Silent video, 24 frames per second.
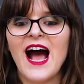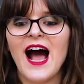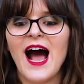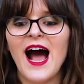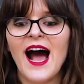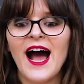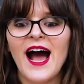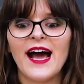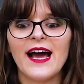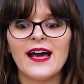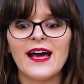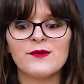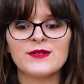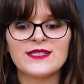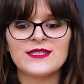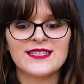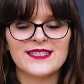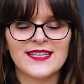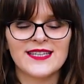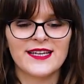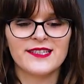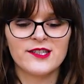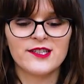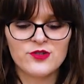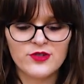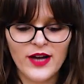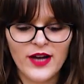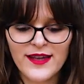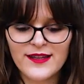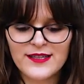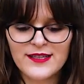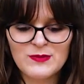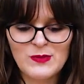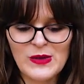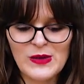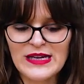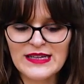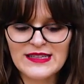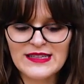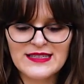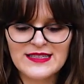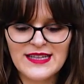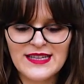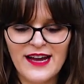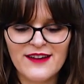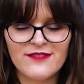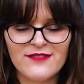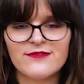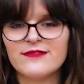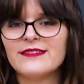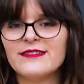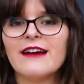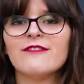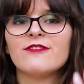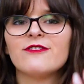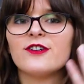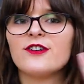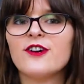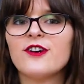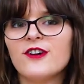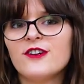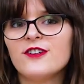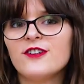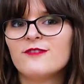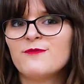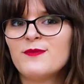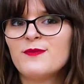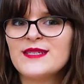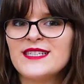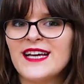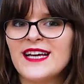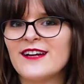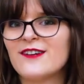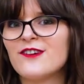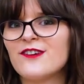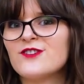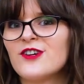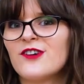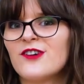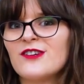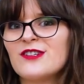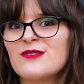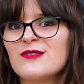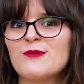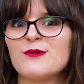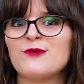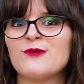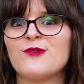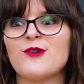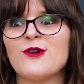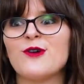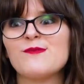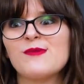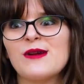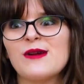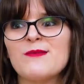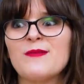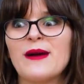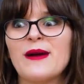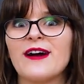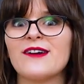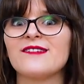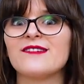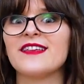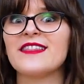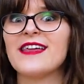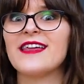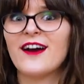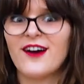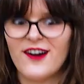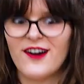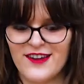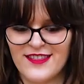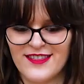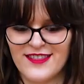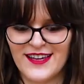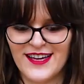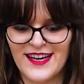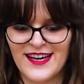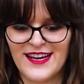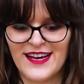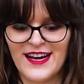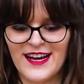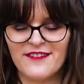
I was excited to try this because I've never heard of potato donuts before, but apparently they are a thing.